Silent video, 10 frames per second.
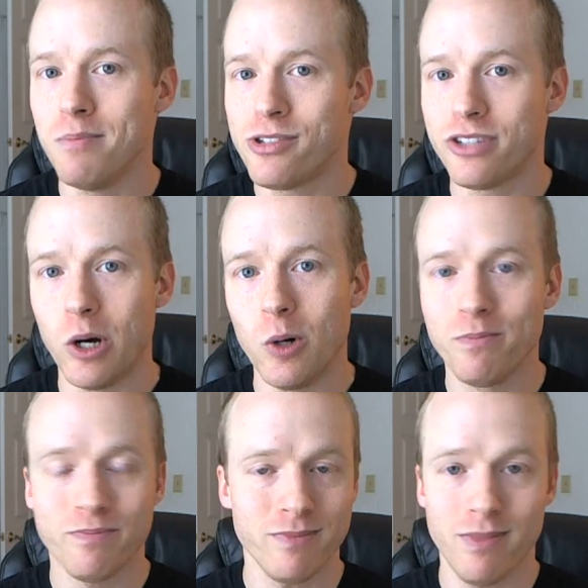So
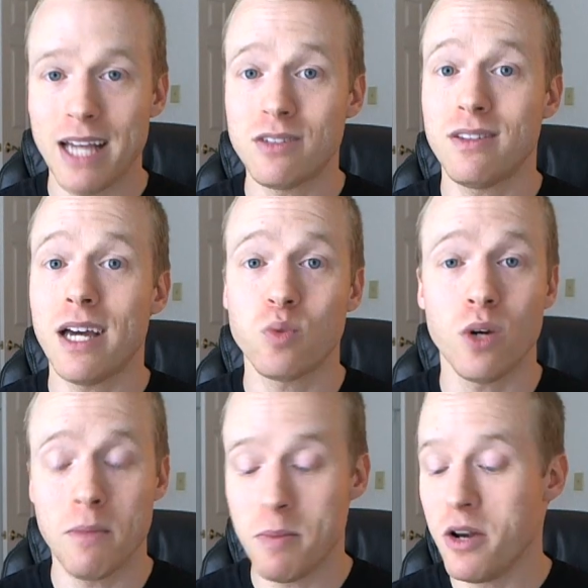that's what
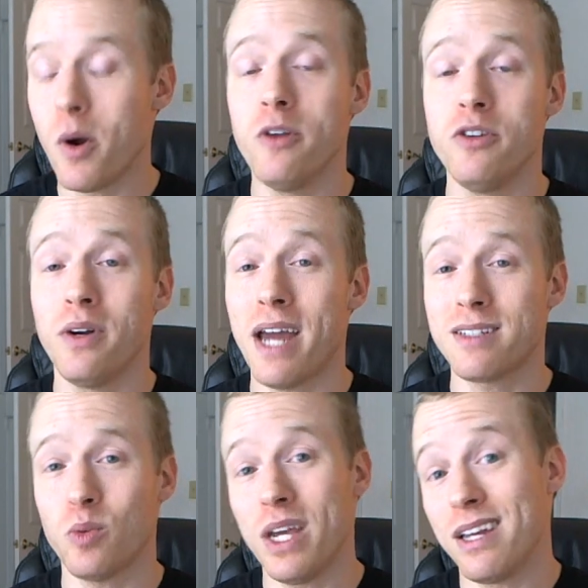I'm going to be doing
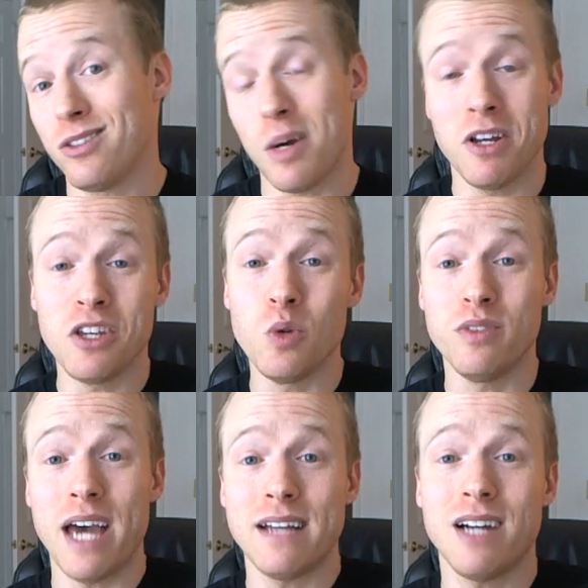next week. And so I'm going to use
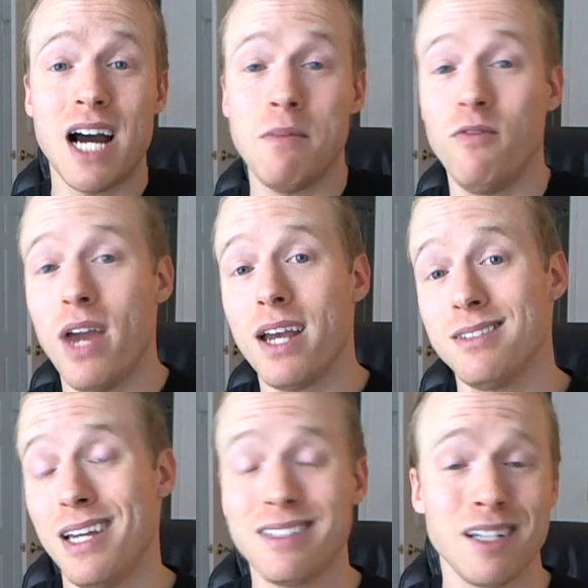that time in
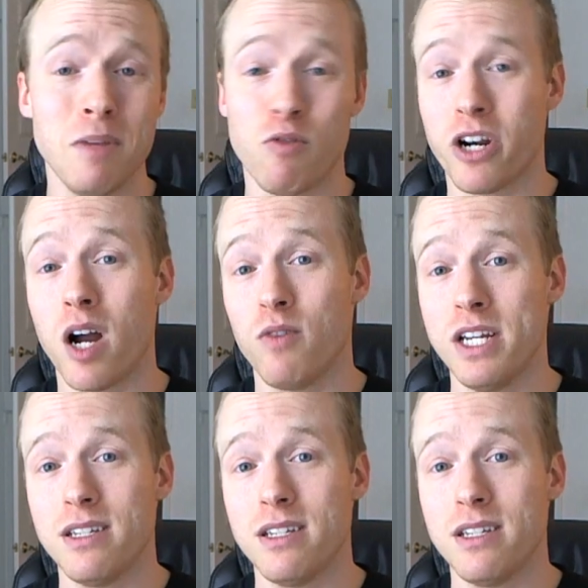Vegas. It's going to be recovery